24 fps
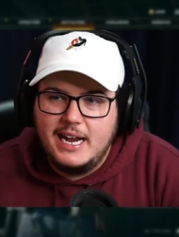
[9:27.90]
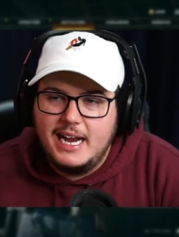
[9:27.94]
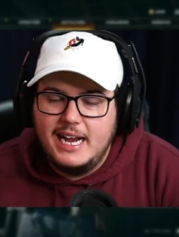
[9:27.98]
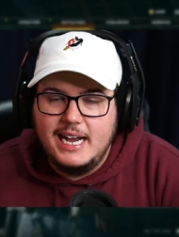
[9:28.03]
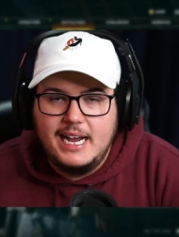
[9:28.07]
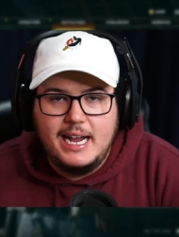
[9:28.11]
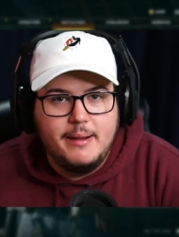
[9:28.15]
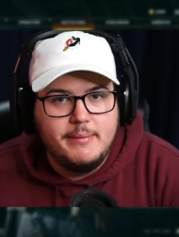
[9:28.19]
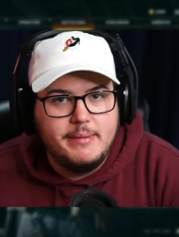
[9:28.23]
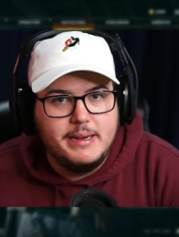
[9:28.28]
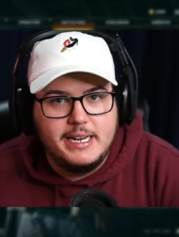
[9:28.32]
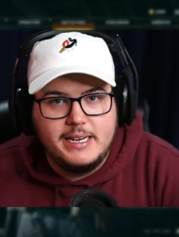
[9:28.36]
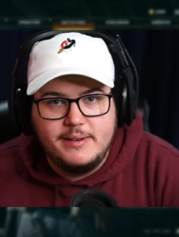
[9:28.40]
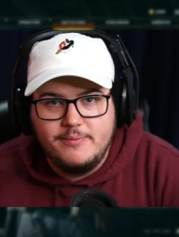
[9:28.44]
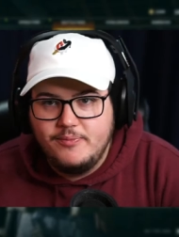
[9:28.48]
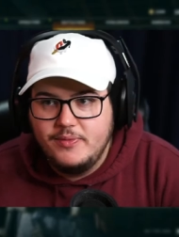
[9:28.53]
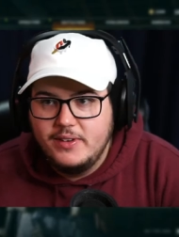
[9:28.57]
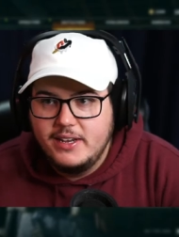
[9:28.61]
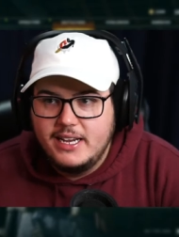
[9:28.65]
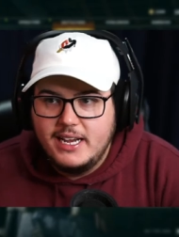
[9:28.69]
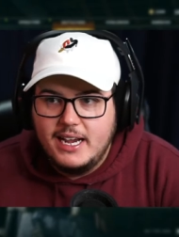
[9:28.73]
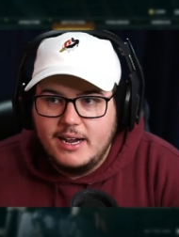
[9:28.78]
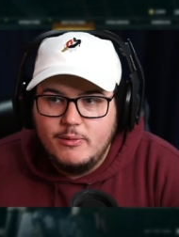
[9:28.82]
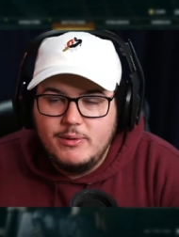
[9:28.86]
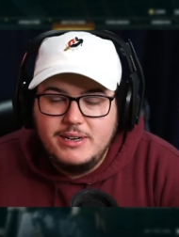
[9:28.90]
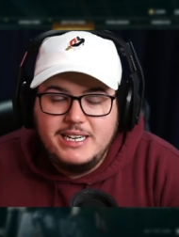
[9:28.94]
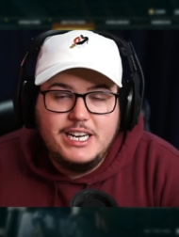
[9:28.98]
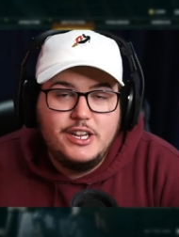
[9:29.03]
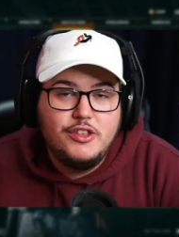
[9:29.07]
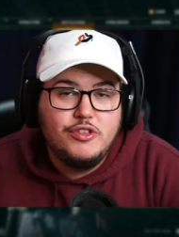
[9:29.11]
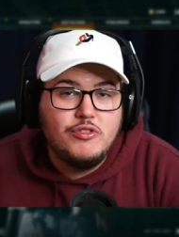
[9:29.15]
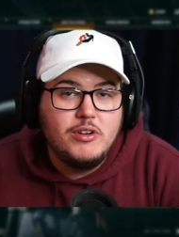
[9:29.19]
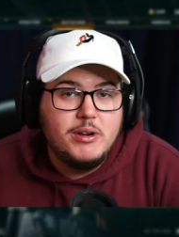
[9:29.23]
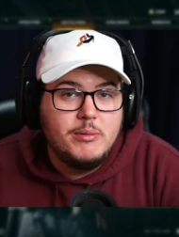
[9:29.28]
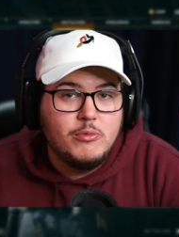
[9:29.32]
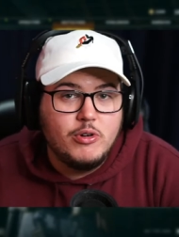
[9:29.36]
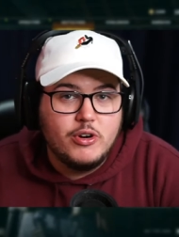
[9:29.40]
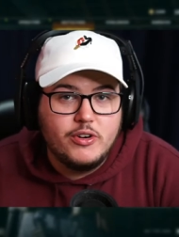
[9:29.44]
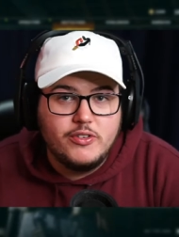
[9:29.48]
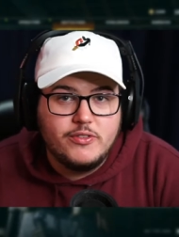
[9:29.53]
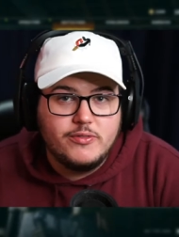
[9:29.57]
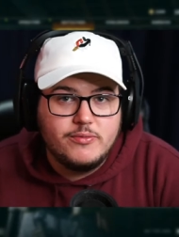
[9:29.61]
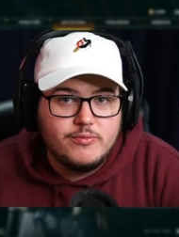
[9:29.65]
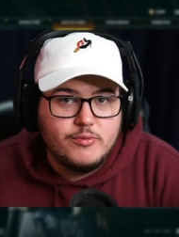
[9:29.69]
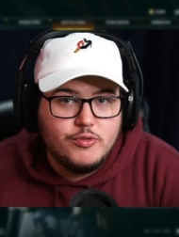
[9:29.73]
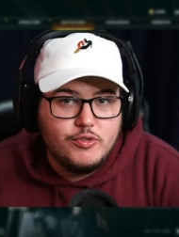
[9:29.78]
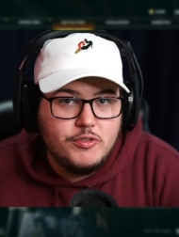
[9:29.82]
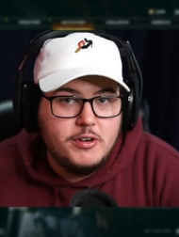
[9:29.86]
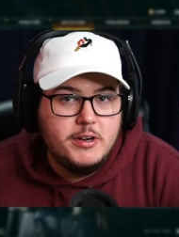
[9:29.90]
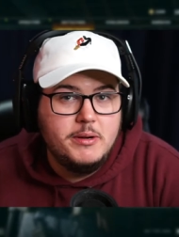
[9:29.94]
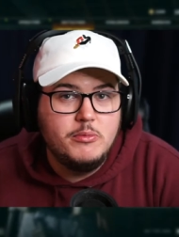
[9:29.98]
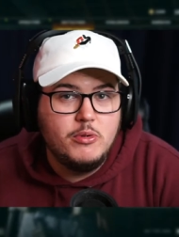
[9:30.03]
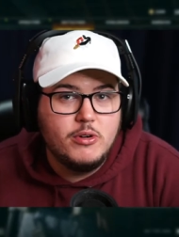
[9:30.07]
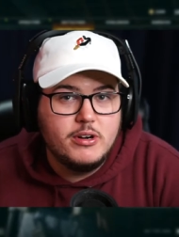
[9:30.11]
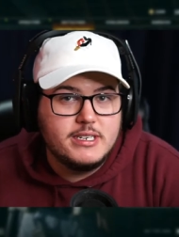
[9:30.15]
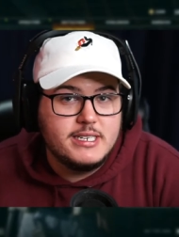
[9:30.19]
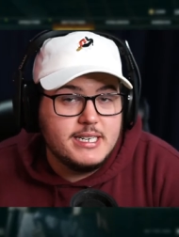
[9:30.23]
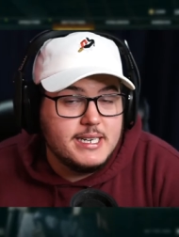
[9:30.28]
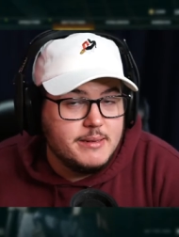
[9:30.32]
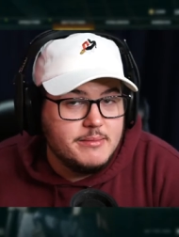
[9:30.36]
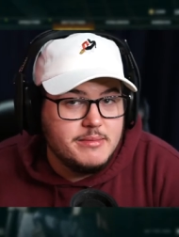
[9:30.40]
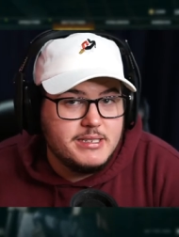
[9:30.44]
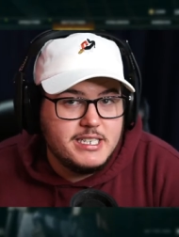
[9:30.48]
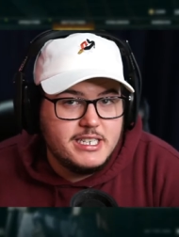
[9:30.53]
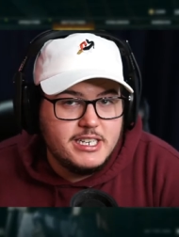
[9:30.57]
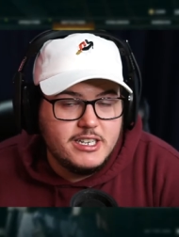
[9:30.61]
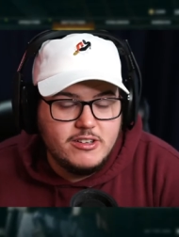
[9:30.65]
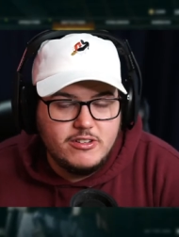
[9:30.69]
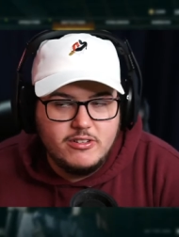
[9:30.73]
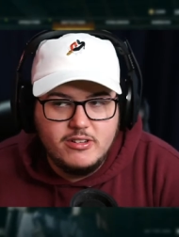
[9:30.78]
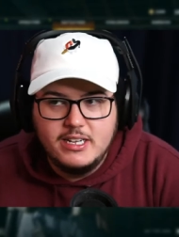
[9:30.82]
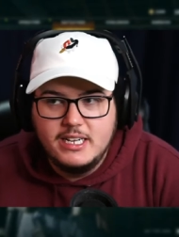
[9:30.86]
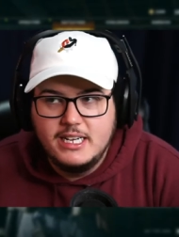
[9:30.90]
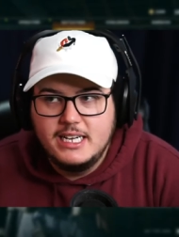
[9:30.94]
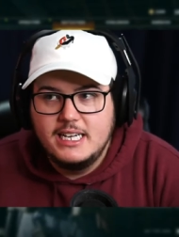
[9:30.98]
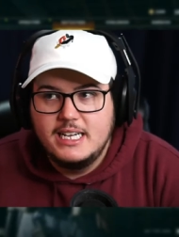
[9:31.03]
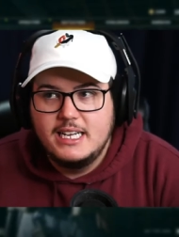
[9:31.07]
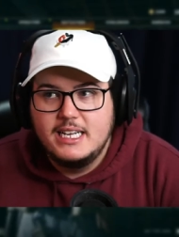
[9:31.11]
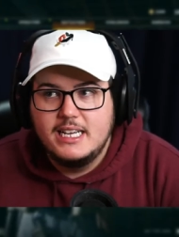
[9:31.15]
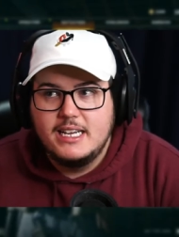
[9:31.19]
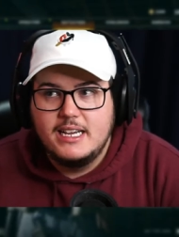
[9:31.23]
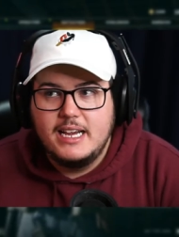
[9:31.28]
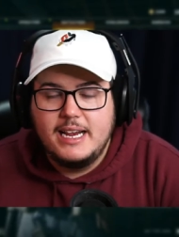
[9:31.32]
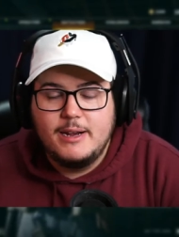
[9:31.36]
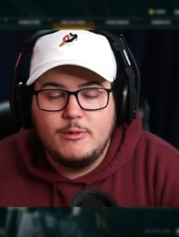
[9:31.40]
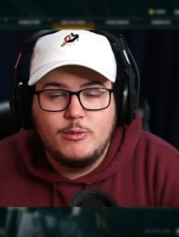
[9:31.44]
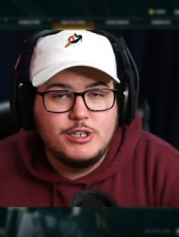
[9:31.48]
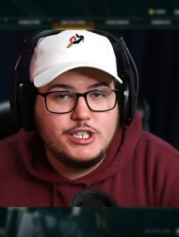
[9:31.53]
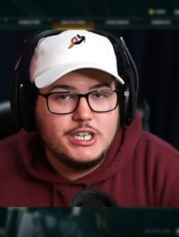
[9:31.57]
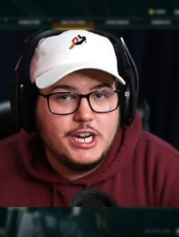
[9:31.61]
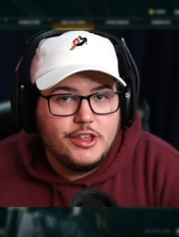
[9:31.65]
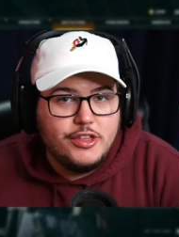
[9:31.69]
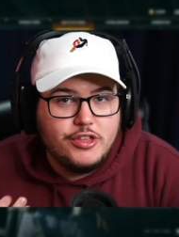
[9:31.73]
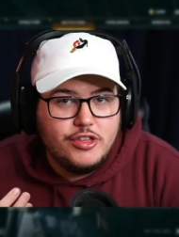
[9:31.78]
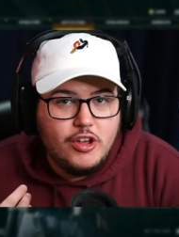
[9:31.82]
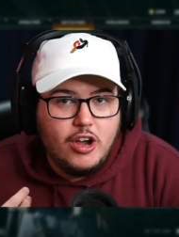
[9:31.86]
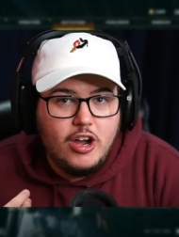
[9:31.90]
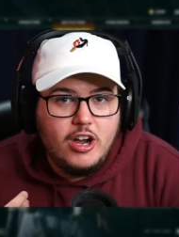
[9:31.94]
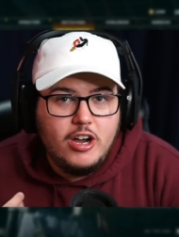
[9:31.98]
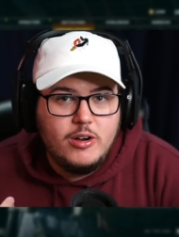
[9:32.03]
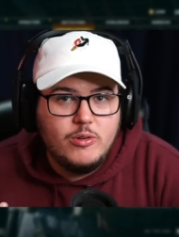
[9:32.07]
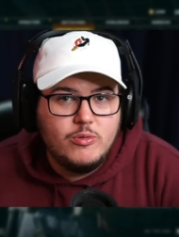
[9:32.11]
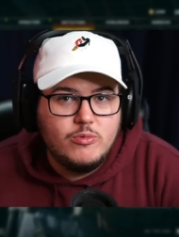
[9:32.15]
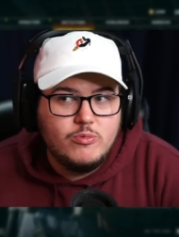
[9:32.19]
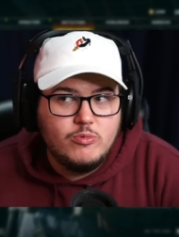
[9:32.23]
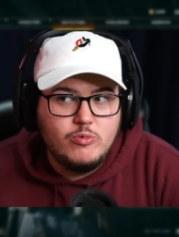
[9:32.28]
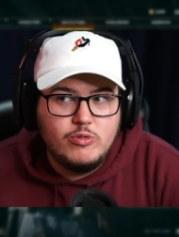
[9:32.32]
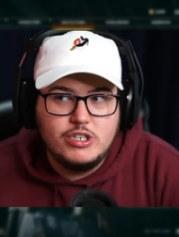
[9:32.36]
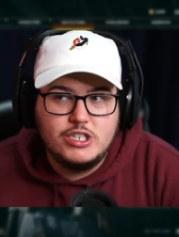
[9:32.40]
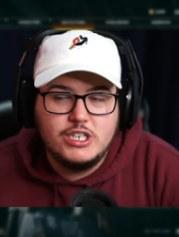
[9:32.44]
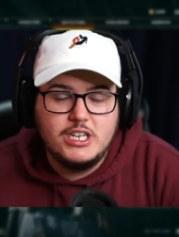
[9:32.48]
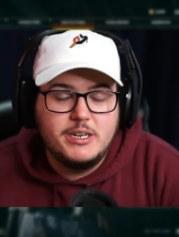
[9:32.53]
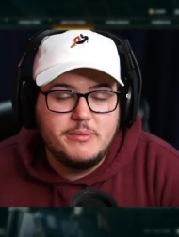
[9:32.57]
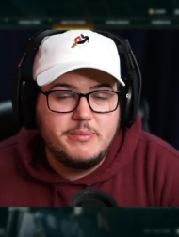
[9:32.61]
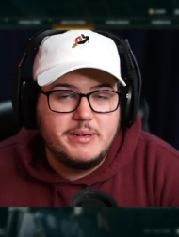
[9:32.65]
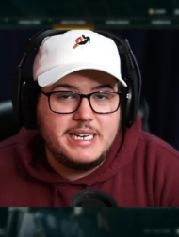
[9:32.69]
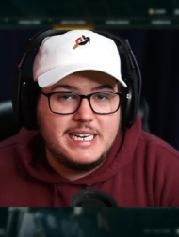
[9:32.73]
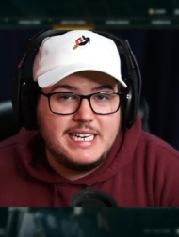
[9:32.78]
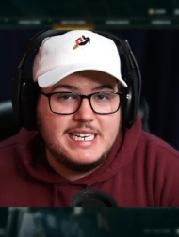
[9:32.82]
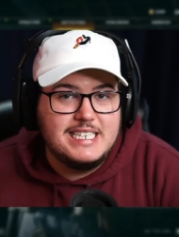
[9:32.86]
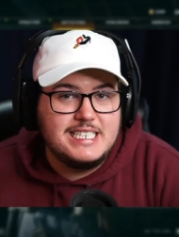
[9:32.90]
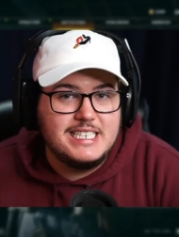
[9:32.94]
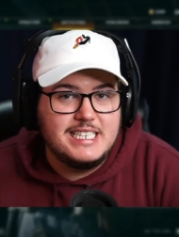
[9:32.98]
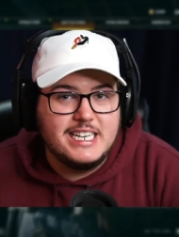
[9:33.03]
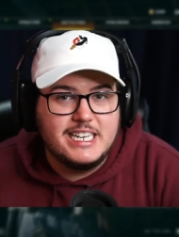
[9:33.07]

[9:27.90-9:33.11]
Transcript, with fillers: I mean, we need three more three more teams still which I thought was going to be easy.